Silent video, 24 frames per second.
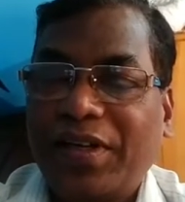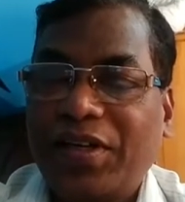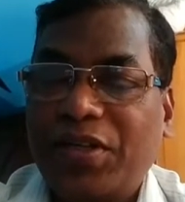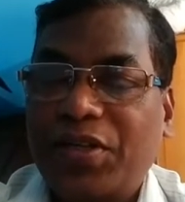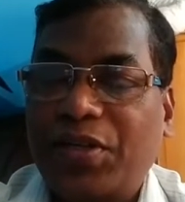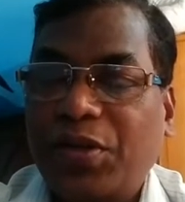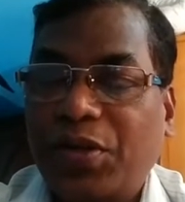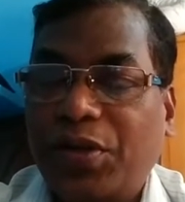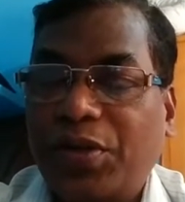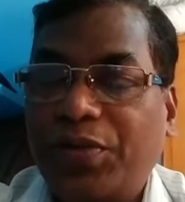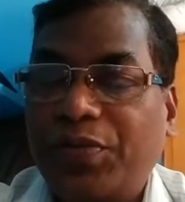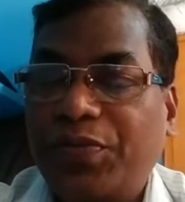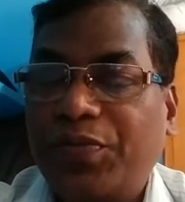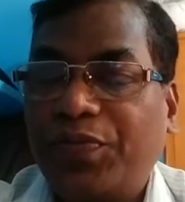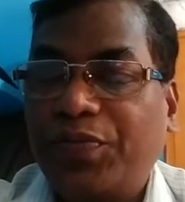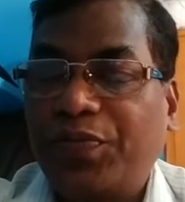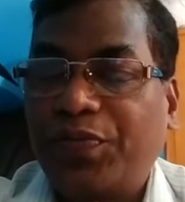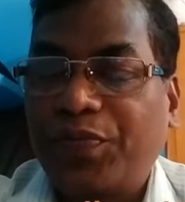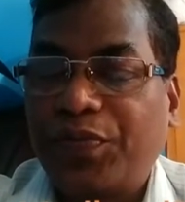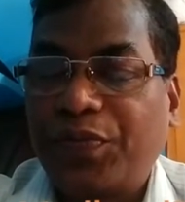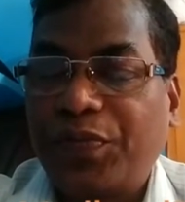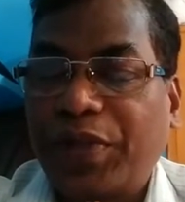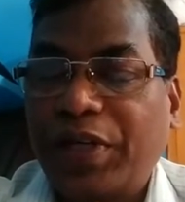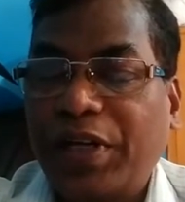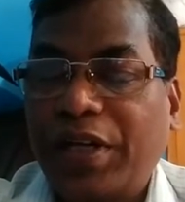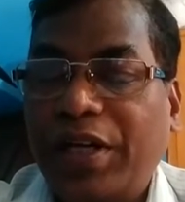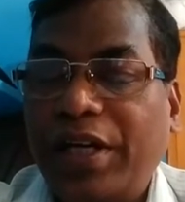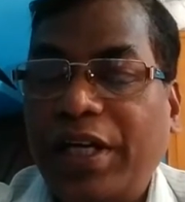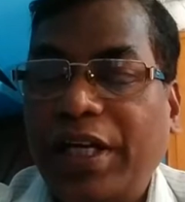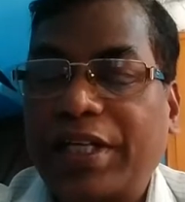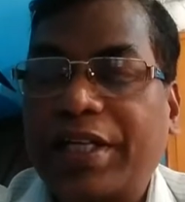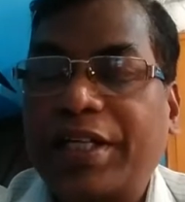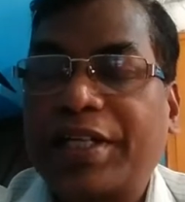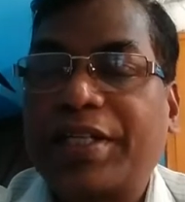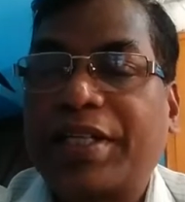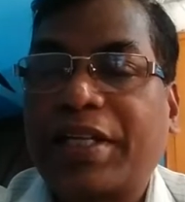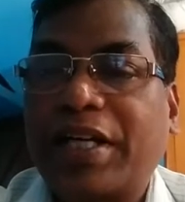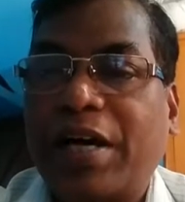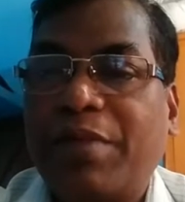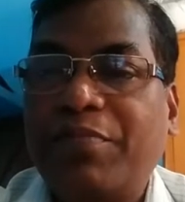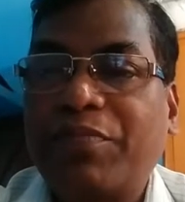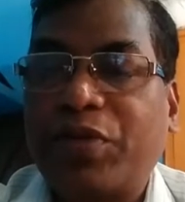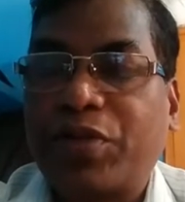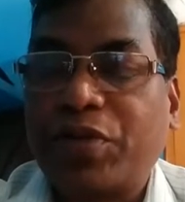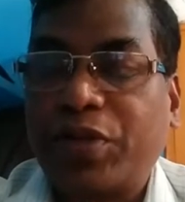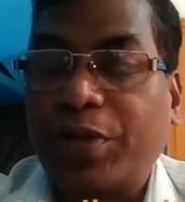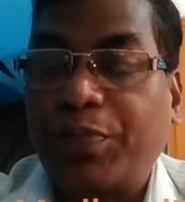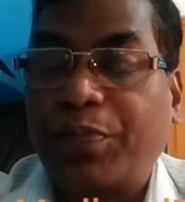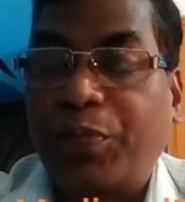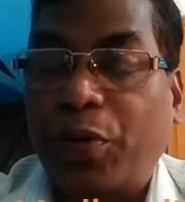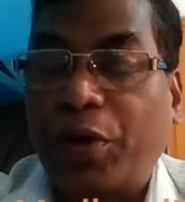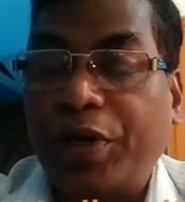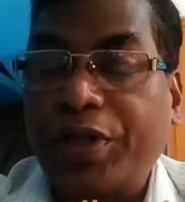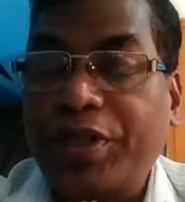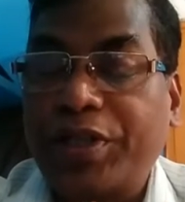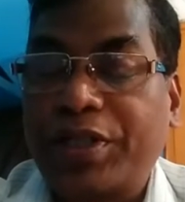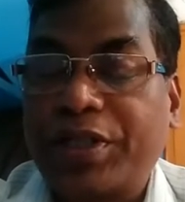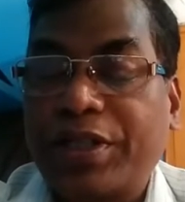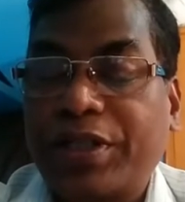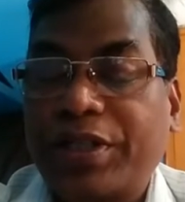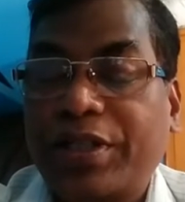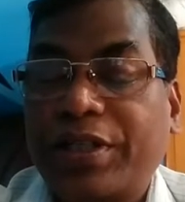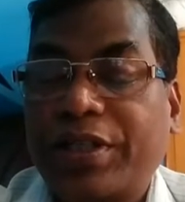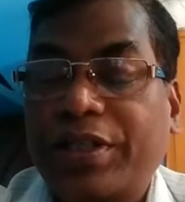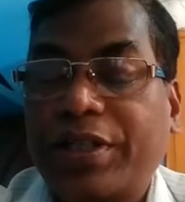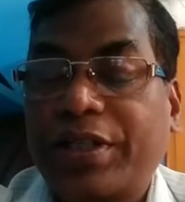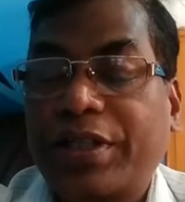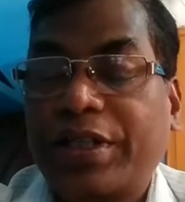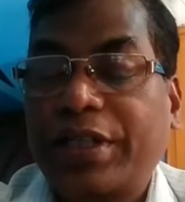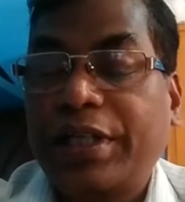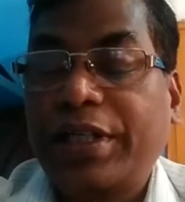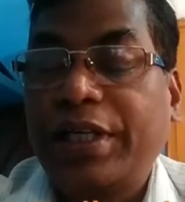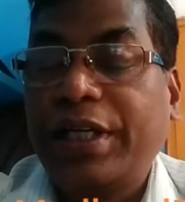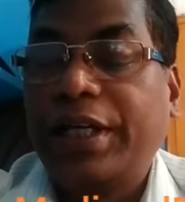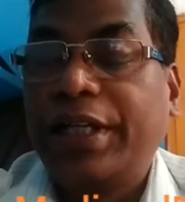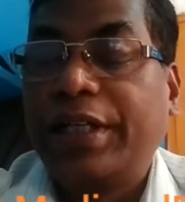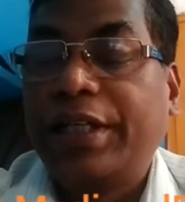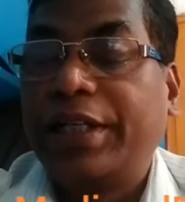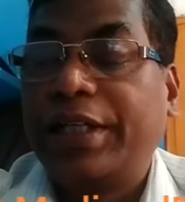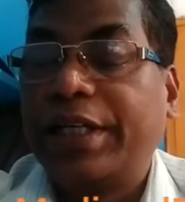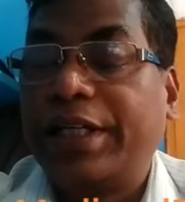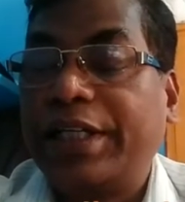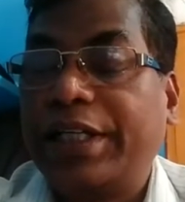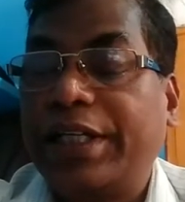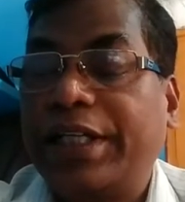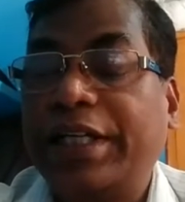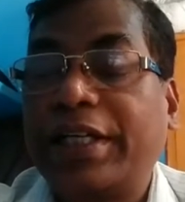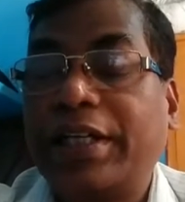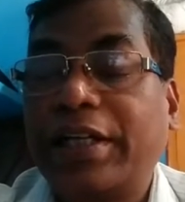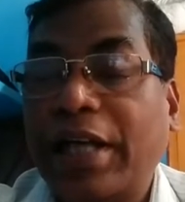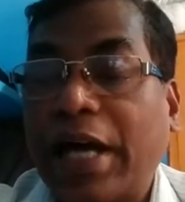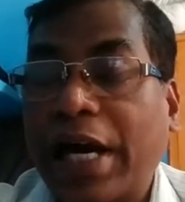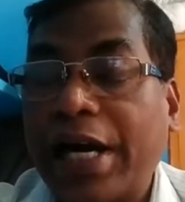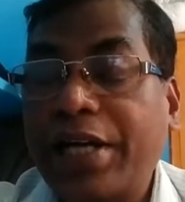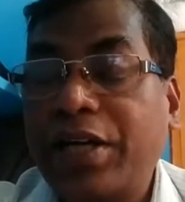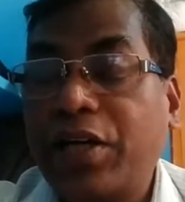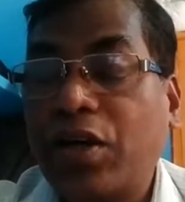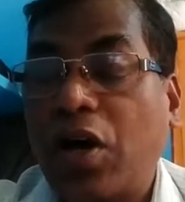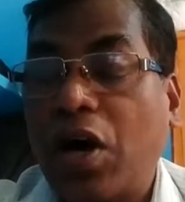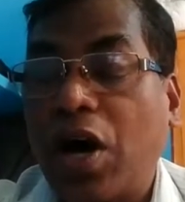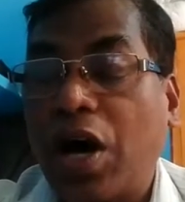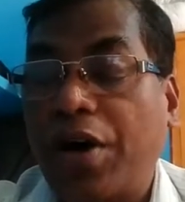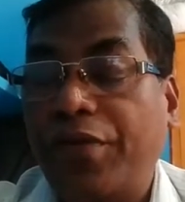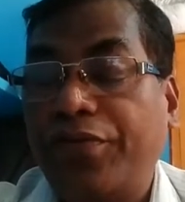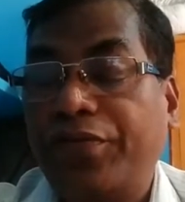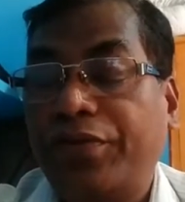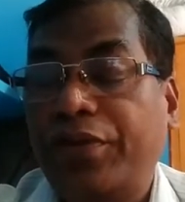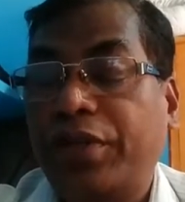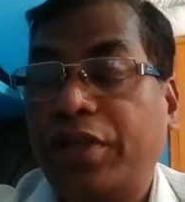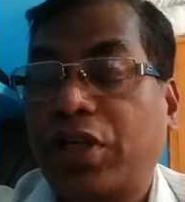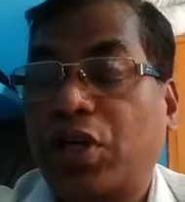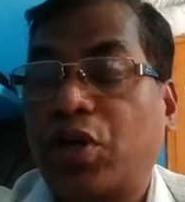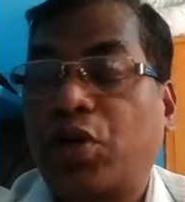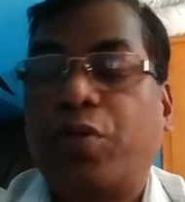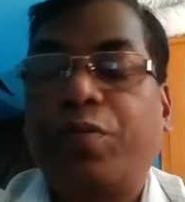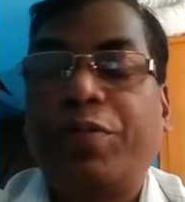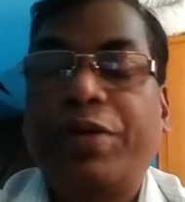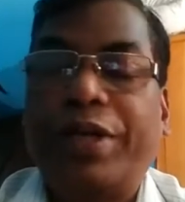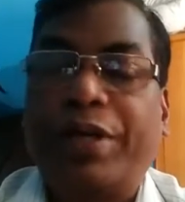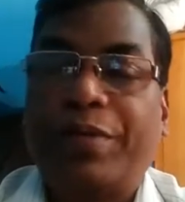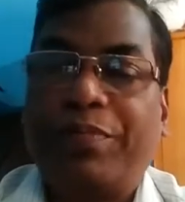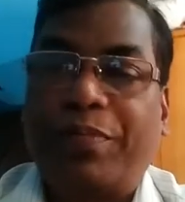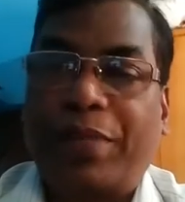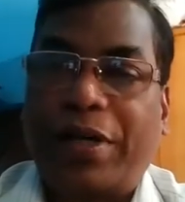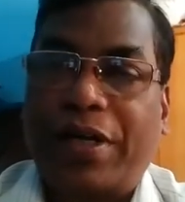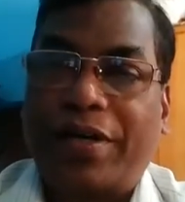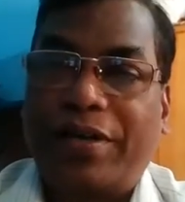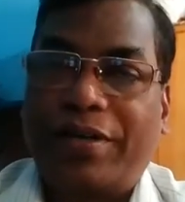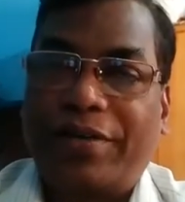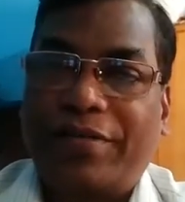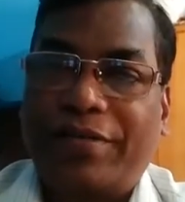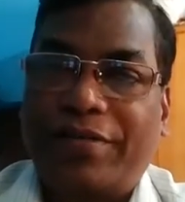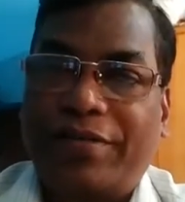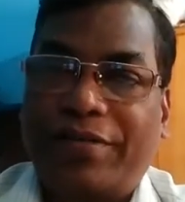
So let us come to the point, the decline of the Roman Empire.